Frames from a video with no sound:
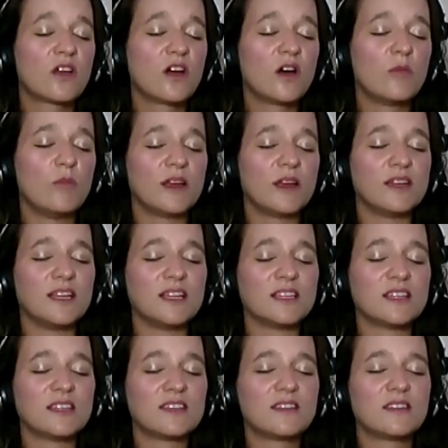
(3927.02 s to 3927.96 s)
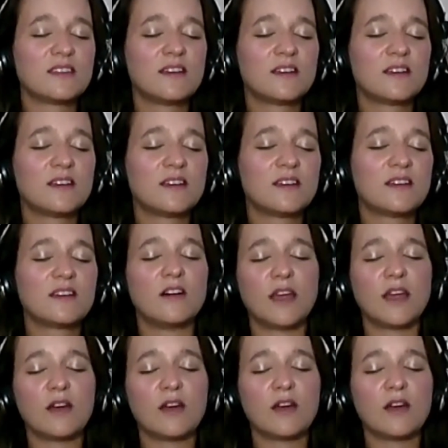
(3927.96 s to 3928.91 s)
Abundance
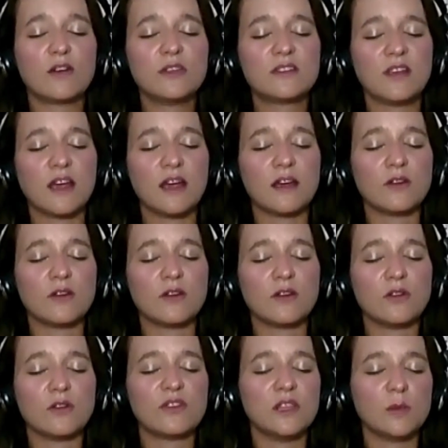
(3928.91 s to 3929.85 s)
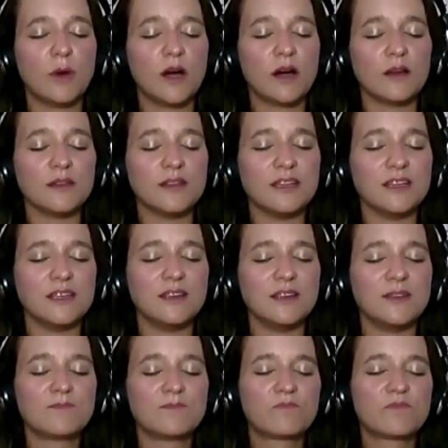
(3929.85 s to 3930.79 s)
of healthy cells in the
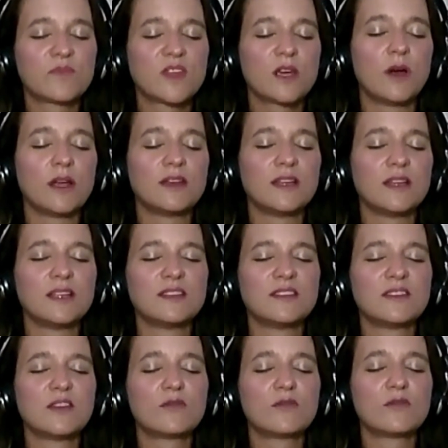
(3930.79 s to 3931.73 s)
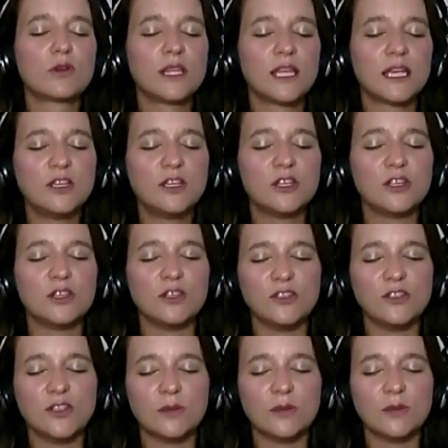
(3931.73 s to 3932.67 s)
body, abundance of
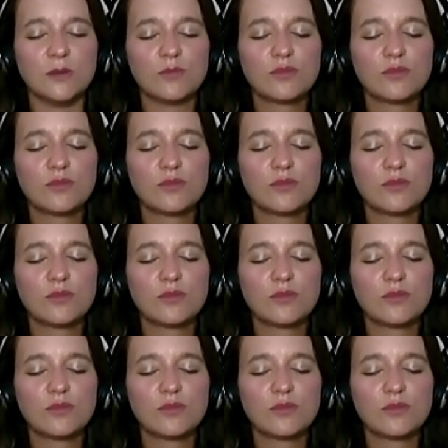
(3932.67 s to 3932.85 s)
relationship,